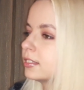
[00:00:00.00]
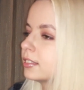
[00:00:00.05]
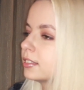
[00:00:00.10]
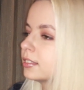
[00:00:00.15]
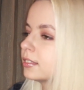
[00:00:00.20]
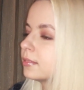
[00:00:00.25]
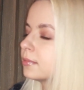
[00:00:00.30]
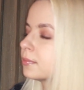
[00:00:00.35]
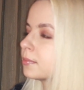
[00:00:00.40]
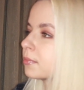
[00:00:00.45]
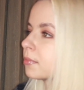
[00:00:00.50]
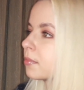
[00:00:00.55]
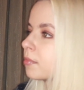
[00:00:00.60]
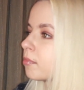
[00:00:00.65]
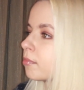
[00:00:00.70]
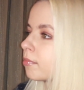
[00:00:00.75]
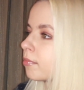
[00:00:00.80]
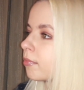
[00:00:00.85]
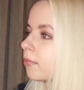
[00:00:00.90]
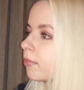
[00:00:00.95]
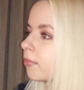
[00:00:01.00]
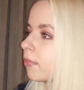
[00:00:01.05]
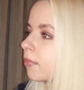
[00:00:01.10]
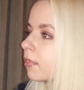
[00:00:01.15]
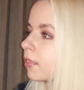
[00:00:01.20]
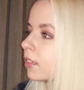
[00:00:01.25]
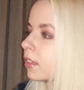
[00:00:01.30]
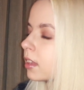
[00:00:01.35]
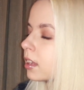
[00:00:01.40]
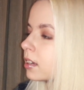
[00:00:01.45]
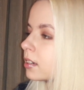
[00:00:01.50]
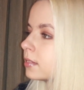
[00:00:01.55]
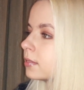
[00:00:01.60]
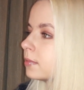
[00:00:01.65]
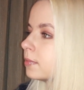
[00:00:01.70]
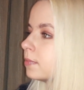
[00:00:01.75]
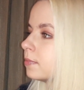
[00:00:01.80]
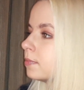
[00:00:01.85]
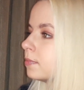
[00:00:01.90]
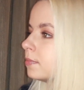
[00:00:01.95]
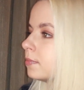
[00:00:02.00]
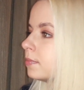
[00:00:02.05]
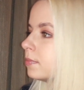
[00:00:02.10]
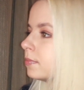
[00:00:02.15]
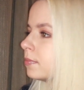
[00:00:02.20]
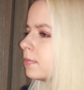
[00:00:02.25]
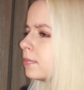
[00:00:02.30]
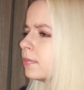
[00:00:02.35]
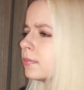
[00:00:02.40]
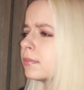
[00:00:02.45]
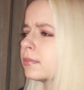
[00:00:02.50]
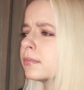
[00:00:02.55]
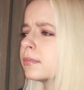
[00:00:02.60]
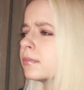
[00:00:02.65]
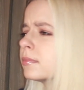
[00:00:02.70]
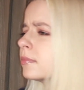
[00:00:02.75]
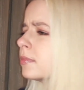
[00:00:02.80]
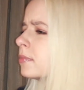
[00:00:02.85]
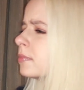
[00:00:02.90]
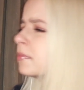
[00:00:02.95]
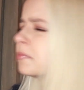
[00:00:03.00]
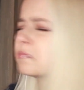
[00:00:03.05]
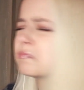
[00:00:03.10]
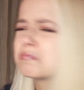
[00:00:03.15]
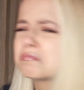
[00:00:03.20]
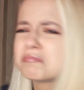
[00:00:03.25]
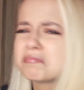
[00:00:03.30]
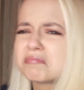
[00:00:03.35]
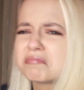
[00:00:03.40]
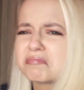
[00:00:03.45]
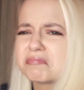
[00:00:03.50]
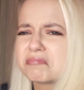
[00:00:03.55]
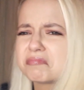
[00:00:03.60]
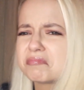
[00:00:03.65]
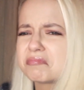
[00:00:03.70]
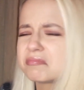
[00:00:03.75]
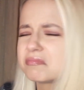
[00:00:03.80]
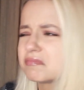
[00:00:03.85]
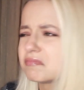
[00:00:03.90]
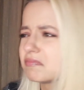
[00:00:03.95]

Nothing is said.